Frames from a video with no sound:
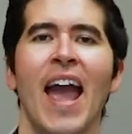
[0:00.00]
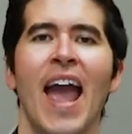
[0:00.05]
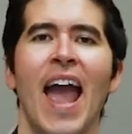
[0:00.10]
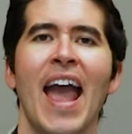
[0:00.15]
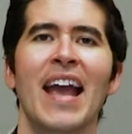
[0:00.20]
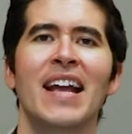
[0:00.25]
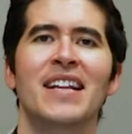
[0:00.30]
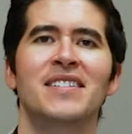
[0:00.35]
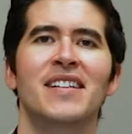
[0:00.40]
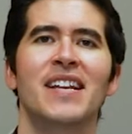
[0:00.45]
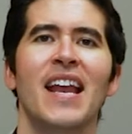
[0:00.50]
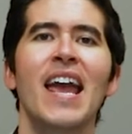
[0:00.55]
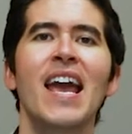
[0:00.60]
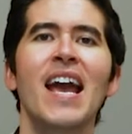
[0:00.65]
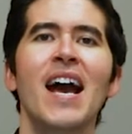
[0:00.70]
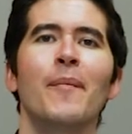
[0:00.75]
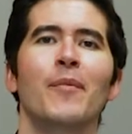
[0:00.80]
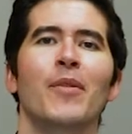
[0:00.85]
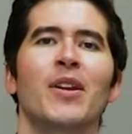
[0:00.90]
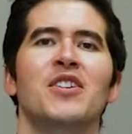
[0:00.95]
and today
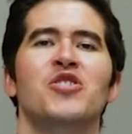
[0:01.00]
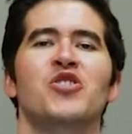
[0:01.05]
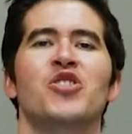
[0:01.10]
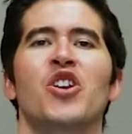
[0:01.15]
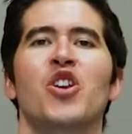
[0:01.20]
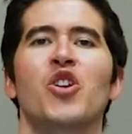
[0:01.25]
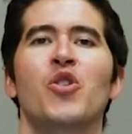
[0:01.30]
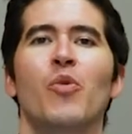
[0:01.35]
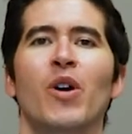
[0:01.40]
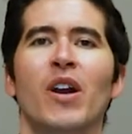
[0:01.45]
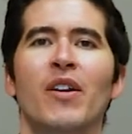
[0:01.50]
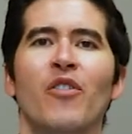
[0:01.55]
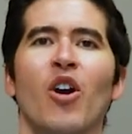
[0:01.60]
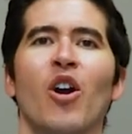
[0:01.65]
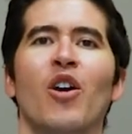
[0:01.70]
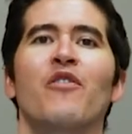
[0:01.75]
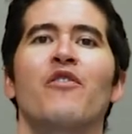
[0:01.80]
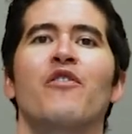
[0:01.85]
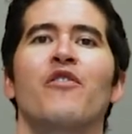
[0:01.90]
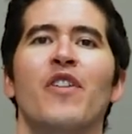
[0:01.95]
I'm going to show you one of our
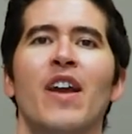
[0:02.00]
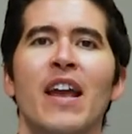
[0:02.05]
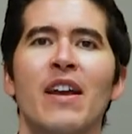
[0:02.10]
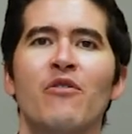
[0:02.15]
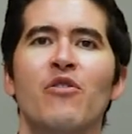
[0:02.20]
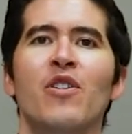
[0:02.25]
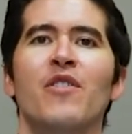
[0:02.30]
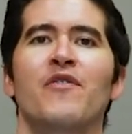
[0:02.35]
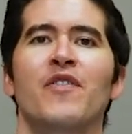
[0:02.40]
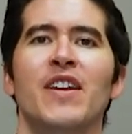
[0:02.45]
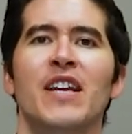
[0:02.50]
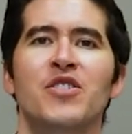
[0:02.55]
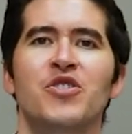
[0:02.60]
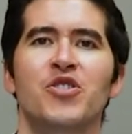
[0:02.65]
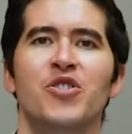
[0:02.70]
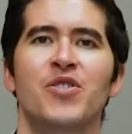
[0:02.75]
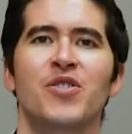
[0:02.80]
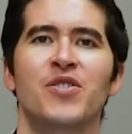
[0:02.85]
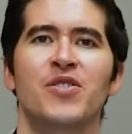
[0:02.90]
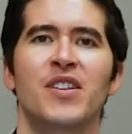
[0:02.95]
favorite
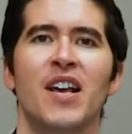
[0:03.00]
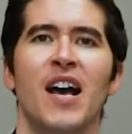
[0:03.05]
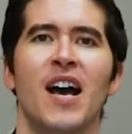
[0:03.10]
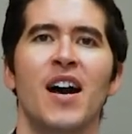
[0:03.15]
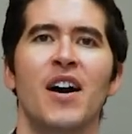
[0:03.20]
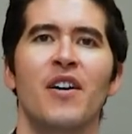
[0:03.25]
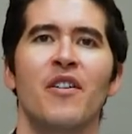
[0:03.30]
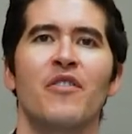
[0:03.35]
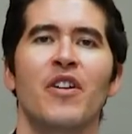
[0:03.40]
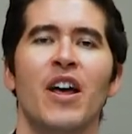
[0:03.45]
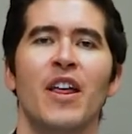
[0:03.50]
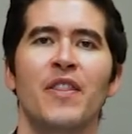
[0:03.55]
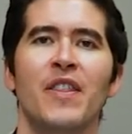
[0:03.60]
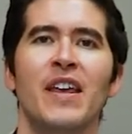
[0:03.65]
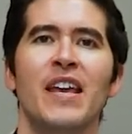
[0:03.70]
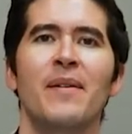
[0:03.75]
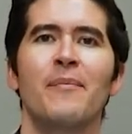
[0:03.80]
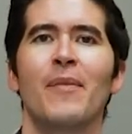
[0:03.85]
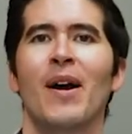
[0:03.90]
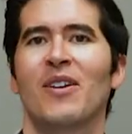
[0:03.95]
features of
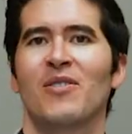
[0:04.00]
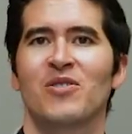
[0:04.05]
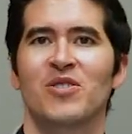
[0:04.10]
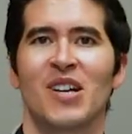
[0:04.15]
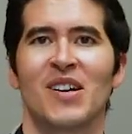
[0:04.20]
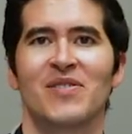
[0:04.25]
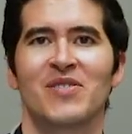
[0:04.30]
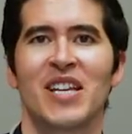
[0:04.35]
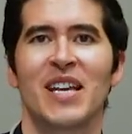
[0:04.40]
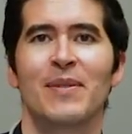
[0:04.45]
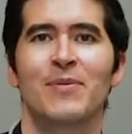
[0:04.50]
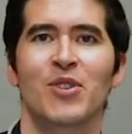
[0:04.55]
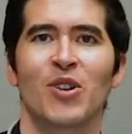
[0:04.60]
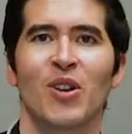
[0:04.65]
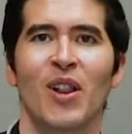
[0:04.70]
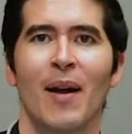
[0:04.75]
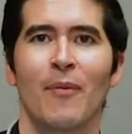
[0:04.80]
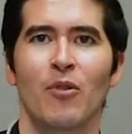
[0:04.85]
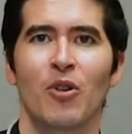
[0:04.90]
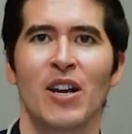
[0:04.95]
the Microsoft Teams
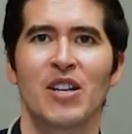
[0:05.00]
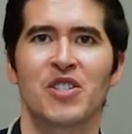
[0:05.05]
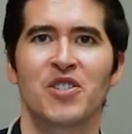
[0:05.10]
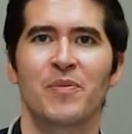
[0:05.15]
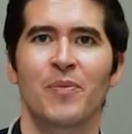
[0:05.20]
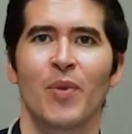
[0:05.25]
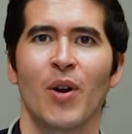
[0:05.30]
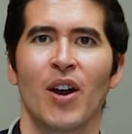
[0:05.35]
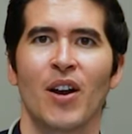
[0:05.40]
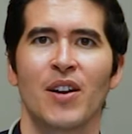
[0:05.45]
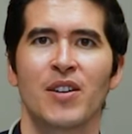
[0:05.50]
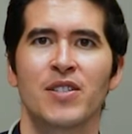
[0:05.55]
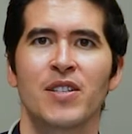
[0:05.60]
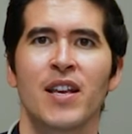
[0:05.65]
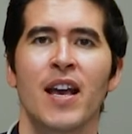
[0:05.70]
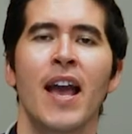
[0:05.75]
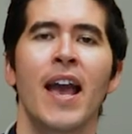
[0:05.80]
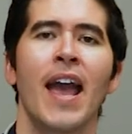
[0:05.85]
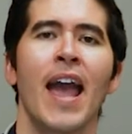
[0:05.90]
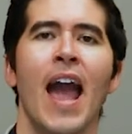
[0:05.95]
collaboration bars,
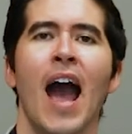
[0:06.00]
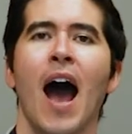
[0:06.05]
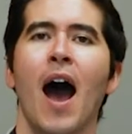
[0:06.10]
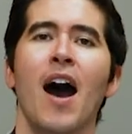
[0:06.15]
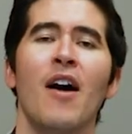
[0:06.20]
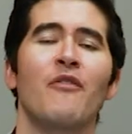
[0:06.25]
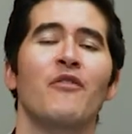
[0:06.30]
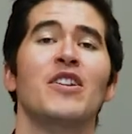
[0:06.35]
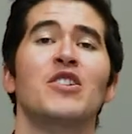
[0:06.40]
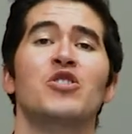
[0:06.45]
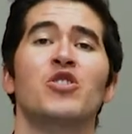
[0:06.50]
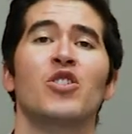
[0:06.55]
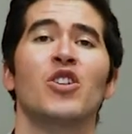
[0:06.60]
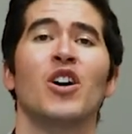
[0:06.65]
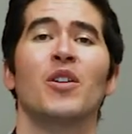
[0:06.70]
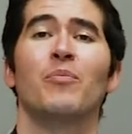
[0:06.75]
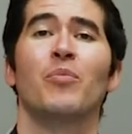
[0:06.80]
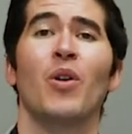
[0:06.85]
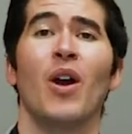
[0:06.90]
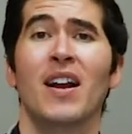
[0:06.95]
a feature
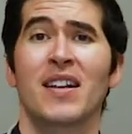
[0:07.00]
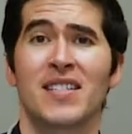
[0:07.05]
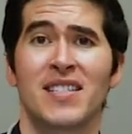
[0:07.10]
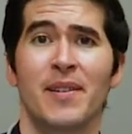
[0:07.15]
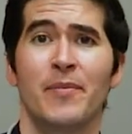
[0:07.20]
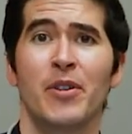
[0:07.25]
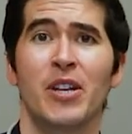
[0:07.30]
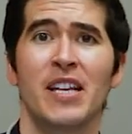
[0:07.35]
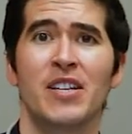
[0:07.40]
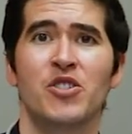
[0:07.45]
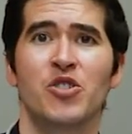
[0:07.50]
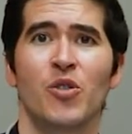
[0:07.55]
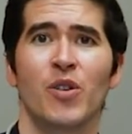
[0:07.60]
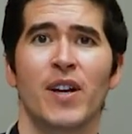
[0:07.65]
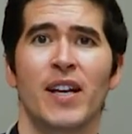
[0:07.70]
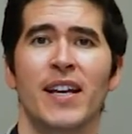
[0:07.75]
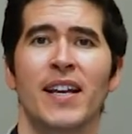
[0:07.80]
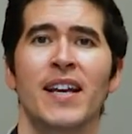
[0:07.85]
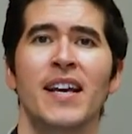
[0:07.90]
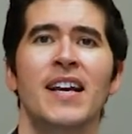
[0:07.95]
called Proximity
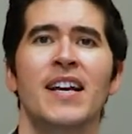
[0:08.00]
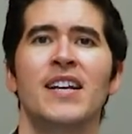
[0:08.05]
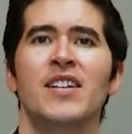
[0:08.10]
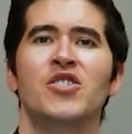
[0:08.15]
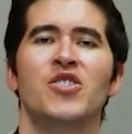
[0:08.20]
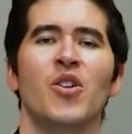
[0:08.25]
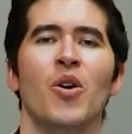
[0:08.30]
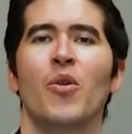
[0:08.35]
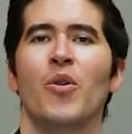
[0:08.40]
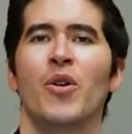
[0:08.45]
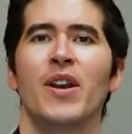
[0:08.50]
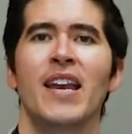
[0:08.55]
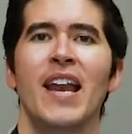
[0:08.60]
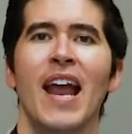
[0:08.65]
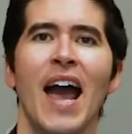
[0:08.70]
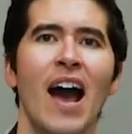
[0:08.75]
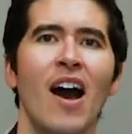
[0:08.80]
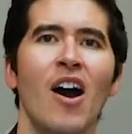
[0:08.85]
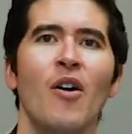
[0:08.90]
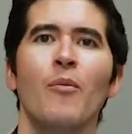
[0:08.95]
Join. So
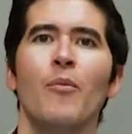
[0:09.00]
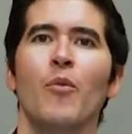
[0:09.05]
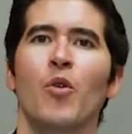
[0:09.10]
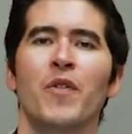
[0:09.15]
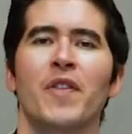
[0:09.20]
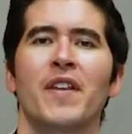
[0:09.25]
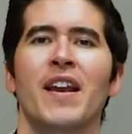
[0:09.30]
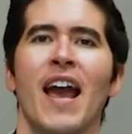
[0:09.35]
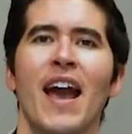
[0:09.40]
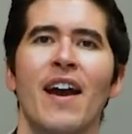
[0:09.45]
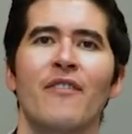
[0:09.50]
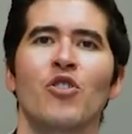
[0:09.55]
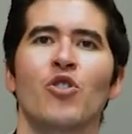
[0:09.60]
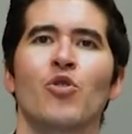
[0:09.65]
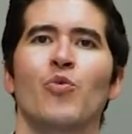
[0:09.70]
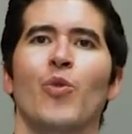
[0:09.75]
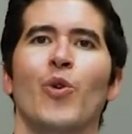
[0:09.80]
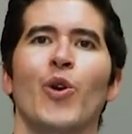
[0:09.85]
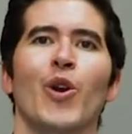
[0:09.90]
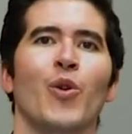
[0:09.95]
now more than ever
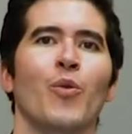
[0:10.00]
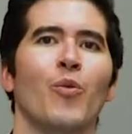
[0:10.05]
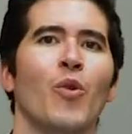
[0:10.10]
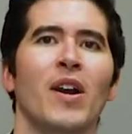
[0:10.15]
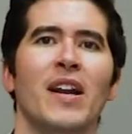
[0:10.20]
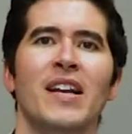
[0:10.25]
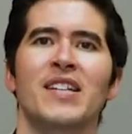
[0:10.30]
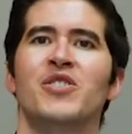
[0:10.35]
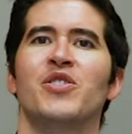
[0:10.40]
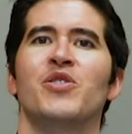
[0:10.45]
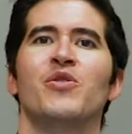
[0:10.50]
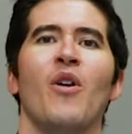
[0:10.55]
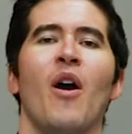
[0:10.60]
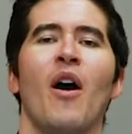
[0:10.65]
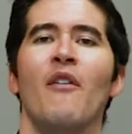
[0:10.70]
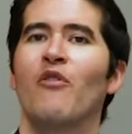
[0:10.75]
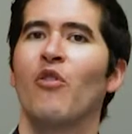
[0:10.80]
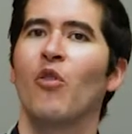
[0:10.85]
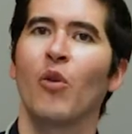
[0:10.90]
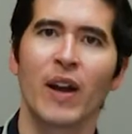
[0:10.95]
we're wanting to
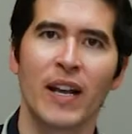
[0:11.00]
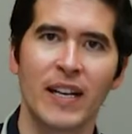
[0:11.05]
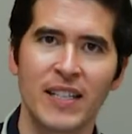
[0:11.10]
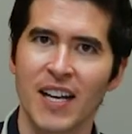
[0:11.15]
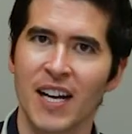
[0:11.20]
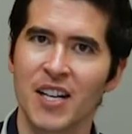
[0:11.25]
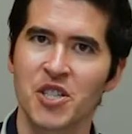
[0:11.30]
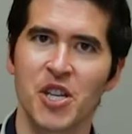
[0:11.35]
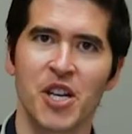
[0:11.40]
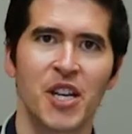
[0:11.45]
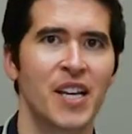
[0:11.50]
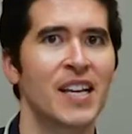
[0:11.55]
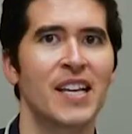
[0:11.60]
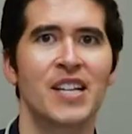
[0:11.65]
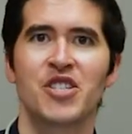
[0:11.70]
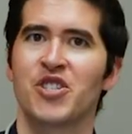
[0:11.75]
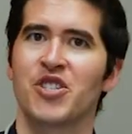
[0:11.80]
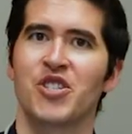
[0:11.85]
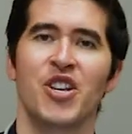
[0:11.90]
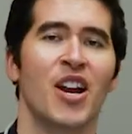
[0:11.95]
avoid touching
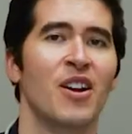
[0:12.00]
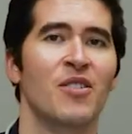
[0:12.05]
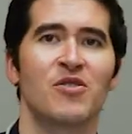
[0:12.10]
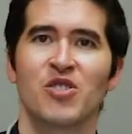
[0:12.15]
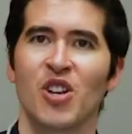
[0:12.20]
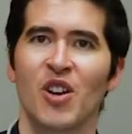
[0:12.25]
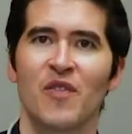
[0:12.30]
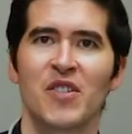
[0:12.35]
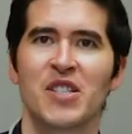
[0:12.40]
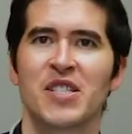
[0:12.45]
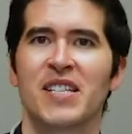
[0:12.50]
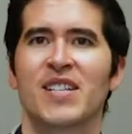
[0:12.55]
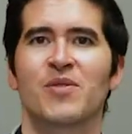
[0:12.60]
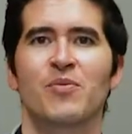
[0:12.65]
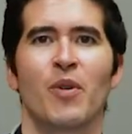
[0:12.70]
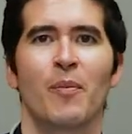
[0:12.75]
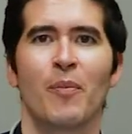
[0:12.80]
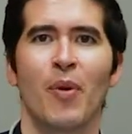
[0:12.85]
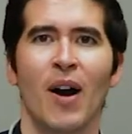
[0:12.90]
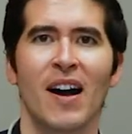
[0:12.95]
shared surfaces
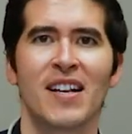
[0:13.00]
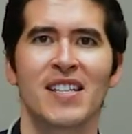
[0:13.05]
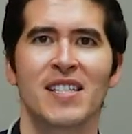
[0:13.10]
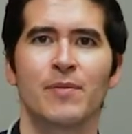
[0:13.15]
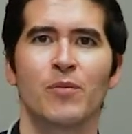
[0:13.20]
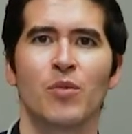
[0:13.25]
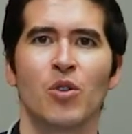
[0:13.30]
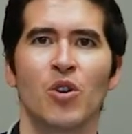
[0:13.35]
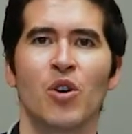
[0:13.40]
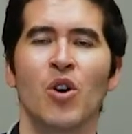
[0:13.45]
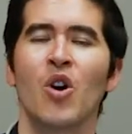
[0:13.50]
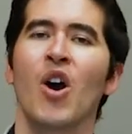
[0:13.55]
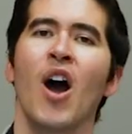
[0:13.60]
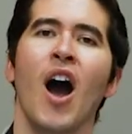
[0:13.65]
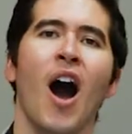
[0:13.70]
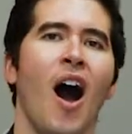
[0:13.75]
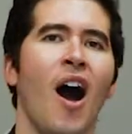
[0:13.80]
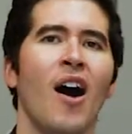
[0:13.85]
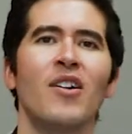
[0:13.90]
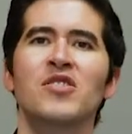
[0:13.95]
when possible.
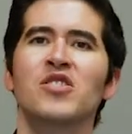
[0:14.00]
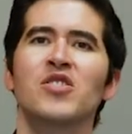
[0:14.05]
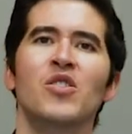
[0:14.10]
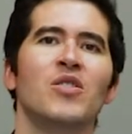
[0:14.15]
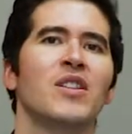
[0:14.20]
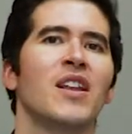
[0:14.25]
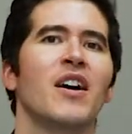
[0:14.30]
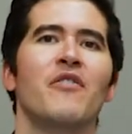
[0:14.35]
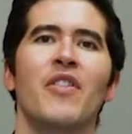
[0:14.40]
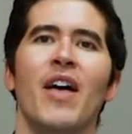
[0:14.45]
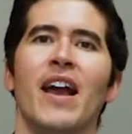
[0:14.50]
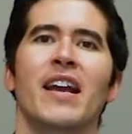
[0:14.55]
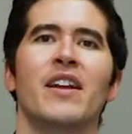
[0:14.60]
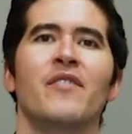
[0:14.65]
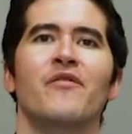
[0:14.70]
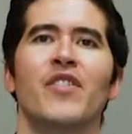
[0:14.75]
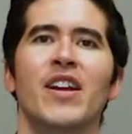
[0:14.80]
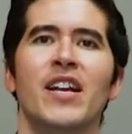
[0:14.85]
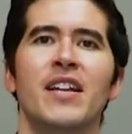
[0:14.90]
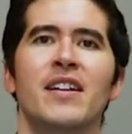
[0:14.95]
Also love that
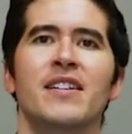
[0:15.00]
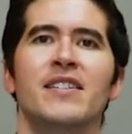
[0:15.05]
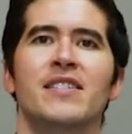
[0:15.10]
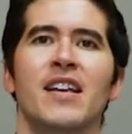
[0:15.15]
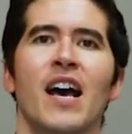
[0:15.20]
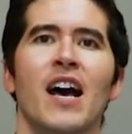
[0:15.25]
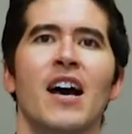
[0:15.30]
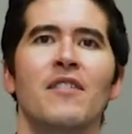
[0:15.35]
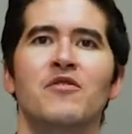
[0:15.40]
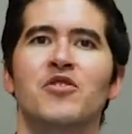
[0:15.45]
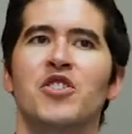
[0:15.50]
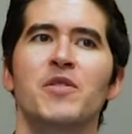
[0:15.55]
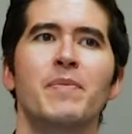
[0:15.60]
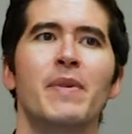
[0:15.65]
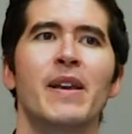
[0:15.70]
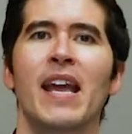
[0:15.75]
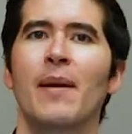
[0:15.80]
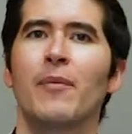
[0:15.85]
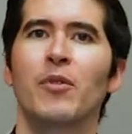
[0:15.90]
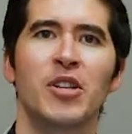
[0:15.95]
convenience of just
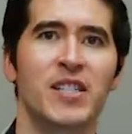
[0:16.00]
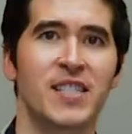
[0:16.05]
being able to